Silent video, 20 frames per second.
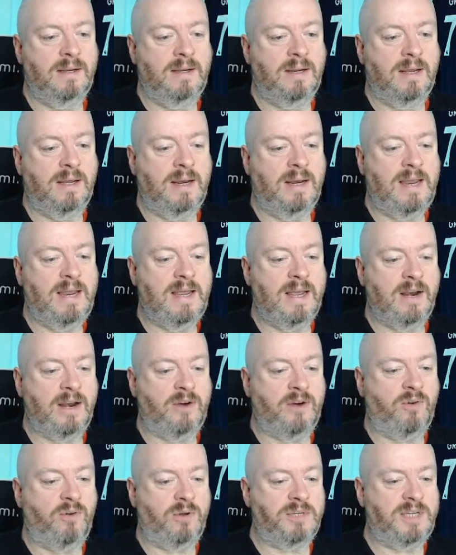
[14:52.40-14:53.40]
Can he get a
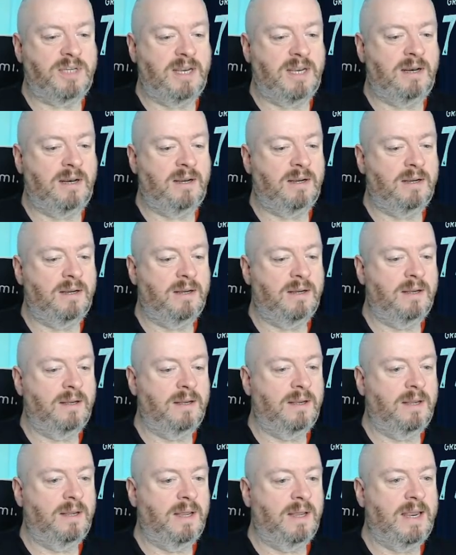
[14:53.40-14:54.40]
cross in?
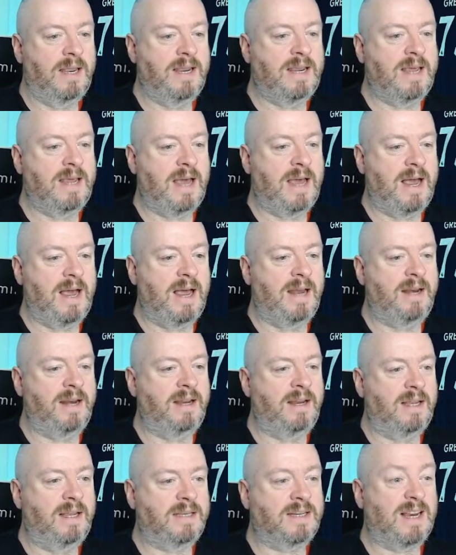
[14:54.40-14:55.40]
He can.
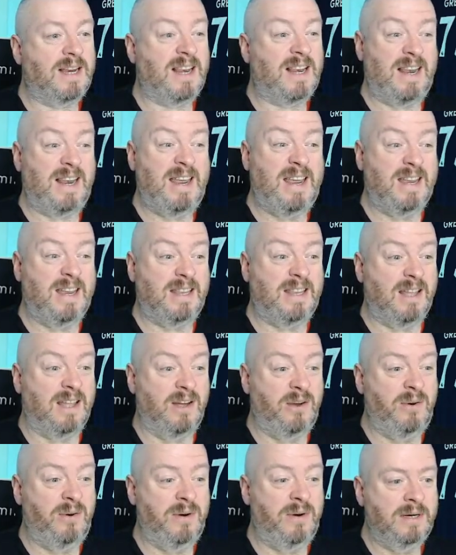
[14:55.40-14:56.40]
It's cleared,
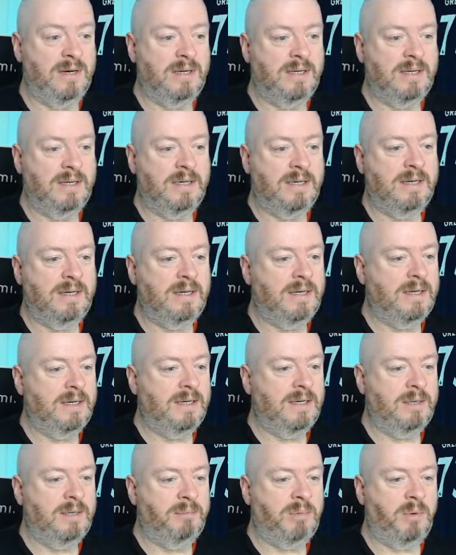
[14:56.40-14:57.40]
though.
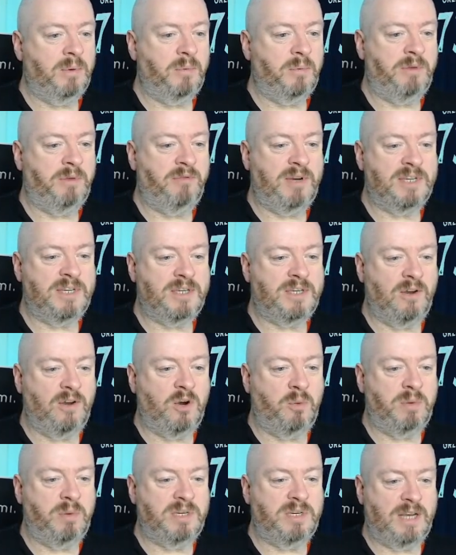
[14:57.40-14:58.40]
But we
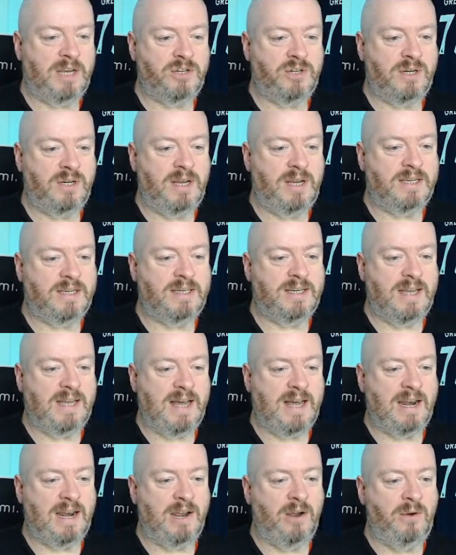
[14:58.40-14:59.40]
recycle possession. Here's
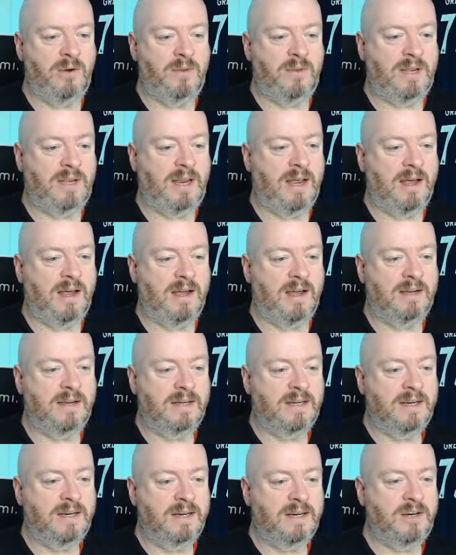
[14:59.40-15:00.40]
Diallo, the
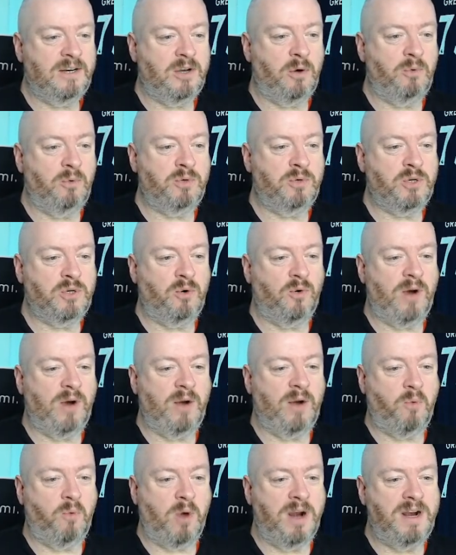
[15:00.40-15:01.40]

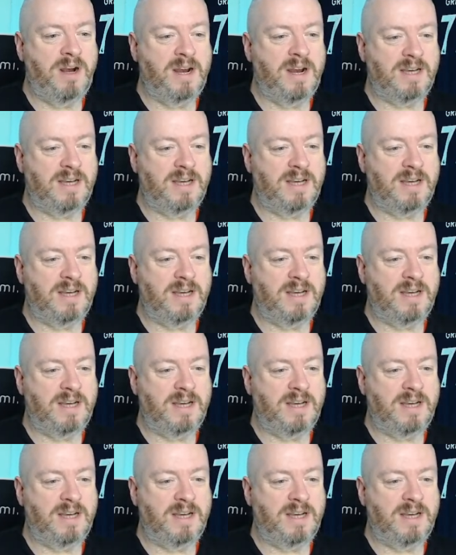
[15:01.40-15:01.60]
goal-scoring wonder